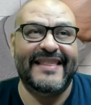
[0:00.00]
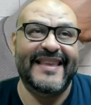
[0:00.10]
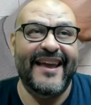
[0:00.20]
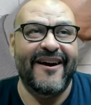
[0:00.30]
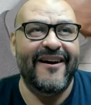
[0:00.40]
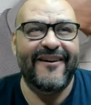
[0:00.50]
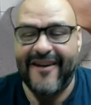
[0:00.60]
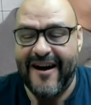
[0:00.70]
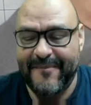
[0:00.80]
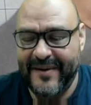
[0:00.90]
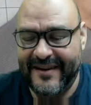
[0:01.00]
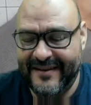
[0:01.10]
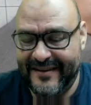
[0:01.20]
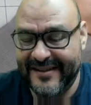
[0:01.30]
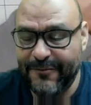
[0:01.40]
they all copying.
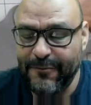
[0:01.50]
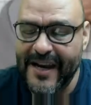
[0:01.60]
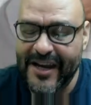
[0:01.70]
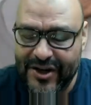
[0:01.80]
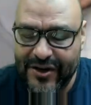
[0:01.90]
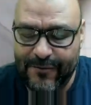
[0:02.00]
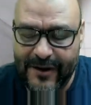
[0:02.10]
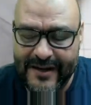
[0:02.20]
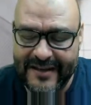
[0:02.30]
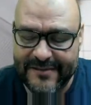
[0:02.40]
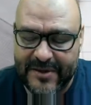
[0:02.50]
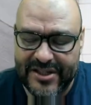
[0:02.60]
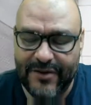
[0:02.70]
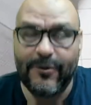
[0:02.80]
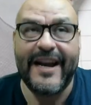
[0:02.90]
It's a really good one,
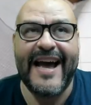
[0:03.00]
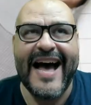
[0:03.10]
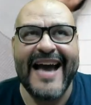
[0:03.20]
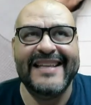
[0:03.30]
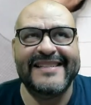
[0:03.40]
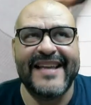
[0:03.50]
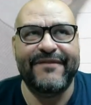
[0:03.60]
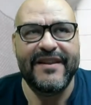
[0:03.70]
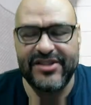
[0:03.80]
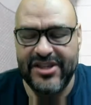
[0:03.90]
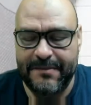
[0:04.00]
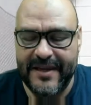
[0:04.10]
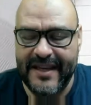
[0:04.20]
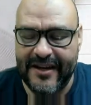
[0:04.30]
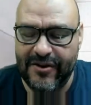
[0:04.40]
especially with an i7 chip
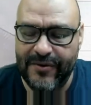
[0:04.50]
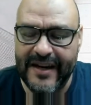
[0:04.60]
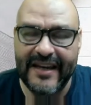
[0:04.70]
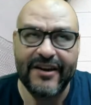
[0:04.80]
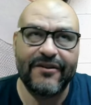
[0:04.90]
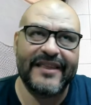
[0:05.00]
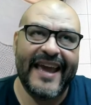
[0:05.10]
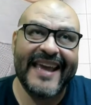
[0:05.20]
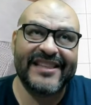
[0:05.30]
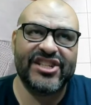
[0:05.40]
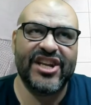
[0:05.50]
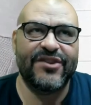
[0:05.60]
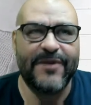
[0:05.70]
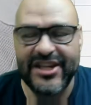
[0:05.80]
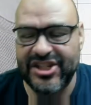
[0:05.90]
included in here, the 8th
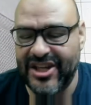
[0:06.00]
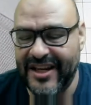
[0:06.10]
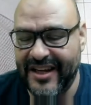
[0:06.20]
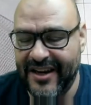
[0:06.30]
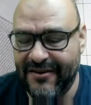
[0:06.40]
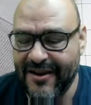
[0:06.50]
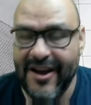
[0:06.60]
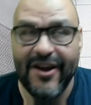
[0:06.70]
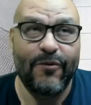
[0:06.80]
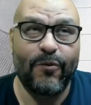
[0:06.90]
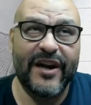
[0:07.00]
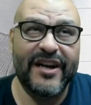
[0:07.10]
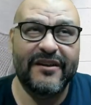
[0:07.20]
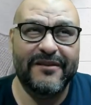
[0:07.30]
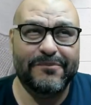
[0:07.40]
generation in here. We're
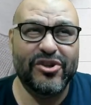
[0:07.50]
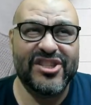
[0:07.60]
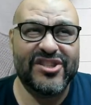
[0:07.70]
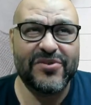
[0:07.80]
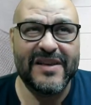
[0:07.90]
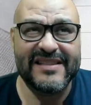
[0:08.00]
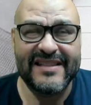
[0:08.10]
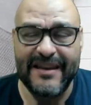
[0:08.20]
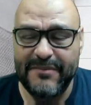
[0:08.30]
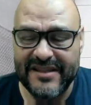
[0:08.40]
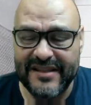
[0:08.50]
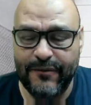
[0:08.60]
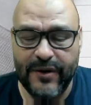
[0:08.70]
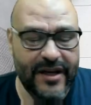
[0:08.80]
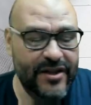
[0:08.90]
gonna push it to its limit, see
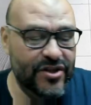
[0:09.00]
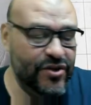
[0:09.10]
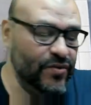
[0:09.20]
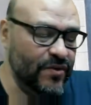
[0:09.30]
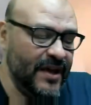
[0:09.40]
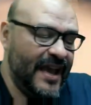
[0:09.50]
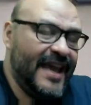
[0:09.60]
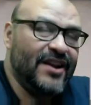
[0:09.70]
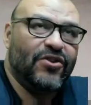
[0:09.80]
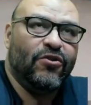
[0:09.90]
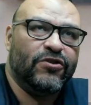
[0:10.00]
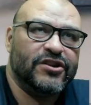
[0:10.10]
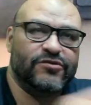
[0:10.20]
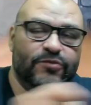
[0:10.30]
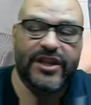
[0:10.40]
what it can do, and of
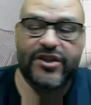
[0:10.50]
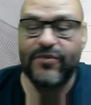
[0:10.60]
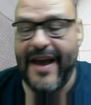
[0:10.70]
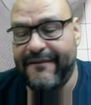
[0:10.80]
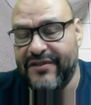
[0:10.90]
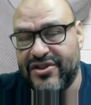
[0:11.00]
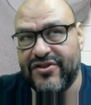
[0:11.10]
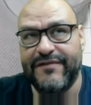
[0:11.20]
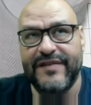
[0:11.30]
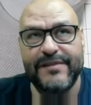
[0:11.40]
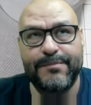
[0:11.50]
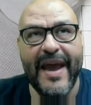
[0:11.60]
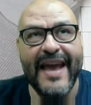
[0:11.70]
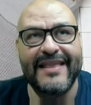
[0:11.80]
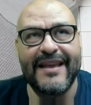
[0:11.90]
course we do have a Surface
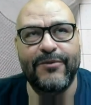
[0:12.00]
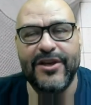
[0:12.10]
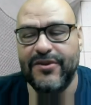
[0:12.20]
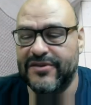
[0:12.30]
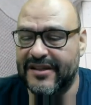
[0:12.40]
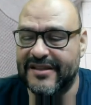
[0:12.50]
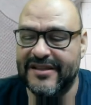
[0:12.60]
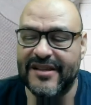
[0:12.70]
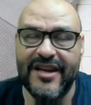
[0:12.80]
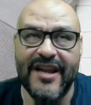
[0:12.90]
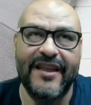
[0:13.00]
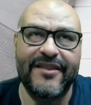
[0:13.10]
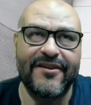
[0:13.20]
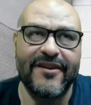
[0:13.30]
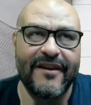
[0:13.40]
pen that we use. This is
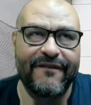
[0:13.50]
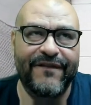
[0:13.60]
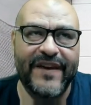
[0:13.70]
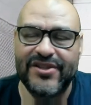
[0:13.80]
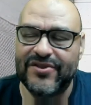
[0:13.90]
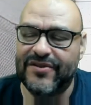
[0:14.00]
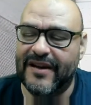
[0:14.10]
another feature.